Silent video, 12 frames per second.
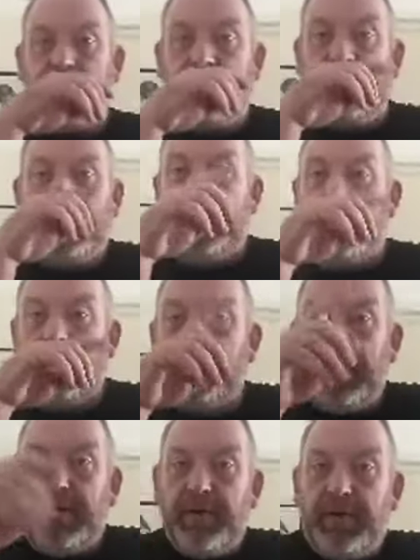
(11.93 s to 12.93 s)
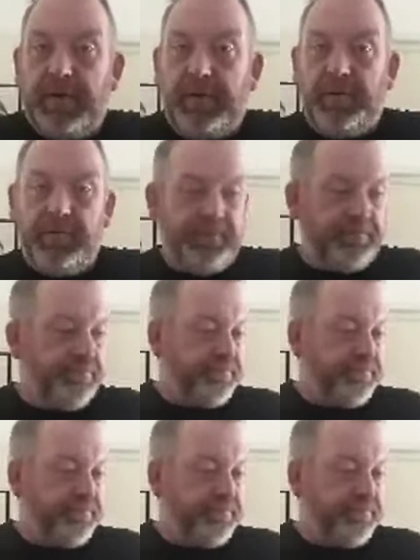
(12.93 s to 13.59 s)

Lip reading: Hello, hello, hello.